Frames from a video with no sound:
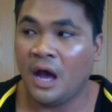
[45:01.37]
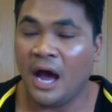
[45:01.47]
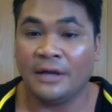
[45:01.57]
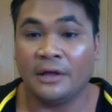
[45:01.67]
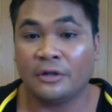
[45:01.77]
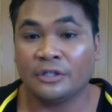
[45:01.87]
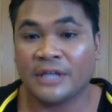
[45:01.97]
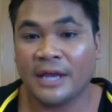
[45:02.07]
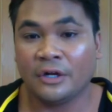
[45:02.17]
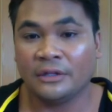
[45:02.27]
another
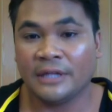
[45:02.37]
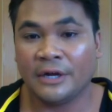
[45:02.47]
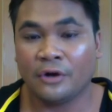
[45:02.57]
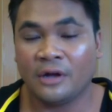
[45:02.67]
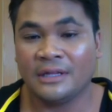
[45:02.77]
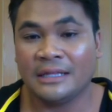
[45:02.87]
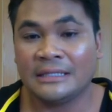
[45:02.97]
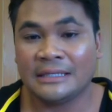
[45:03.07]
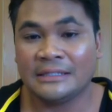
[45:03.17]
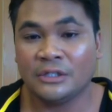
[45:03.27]
skater later on in the
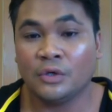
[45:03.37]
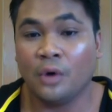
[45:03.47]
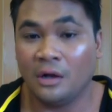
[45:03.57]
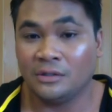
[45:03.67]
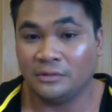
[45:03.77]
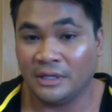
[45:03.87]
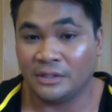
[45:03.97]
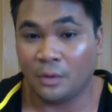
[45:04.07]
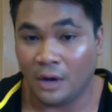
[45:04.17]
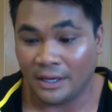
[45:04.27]
season who also does
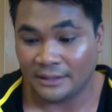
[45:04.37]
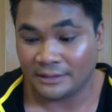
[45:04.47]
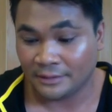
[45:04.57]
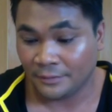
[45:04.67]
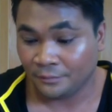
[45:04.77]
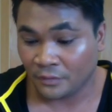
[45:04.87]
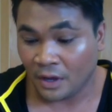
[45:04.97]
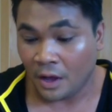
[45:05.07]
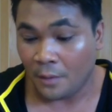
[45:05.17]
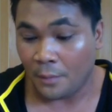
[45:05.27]
quads.
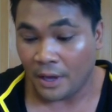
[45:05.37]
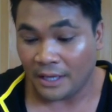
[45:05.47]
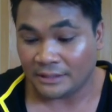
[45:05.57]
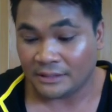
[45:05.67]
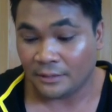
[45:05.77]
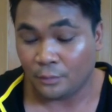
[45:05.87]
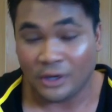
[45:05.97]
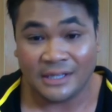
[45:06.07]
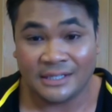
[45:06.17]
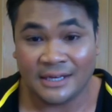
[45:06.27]
But
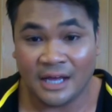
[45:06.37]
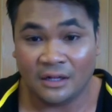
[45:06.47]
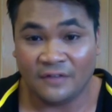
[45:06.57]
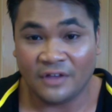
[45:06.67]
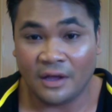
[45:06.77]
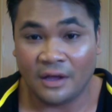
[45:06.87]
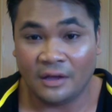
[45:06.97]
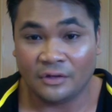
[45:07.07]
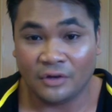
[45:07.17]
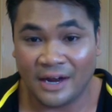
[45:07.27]
Bradie Tennell of the
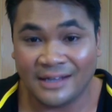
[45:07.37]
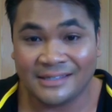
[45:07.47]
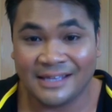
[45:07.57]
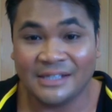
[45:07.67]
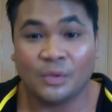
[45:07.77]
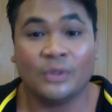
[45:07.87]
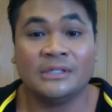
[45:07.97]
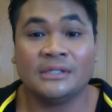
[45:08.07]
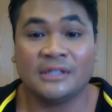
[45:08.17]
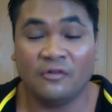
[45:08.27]
United States wins
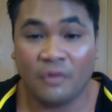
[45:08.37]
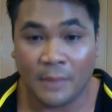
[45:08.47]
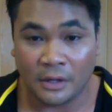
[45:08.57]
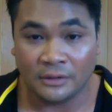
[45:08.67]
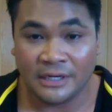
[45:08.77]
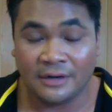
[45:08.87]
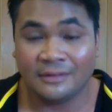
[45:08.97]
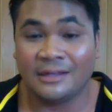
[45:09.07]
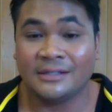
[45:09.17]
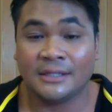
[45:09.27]
a silver medal
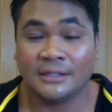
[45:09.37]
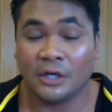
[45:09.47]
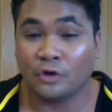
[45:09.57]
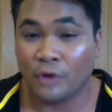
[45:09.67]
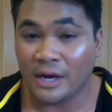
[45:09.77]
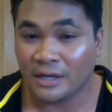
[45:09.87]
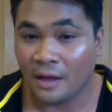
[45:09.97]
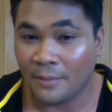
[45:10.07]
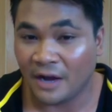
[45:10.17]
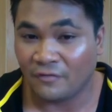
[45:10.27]
here. This is a great
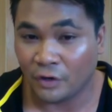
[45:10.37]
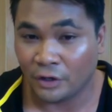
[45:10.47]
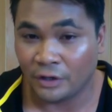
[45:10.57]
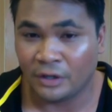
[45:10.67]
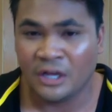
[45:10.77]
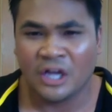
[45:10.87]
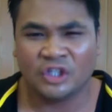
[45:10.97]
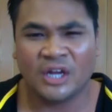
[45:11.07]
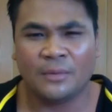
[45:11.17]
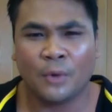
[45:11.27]
comeback for her.
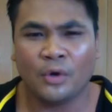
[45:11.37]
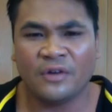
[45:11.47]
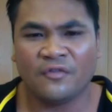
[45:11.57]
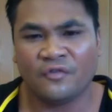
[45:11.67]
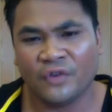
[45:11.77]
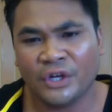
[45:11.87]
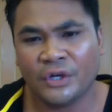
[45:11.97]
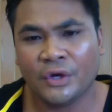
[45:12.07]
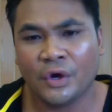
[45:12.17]
She had a broken foot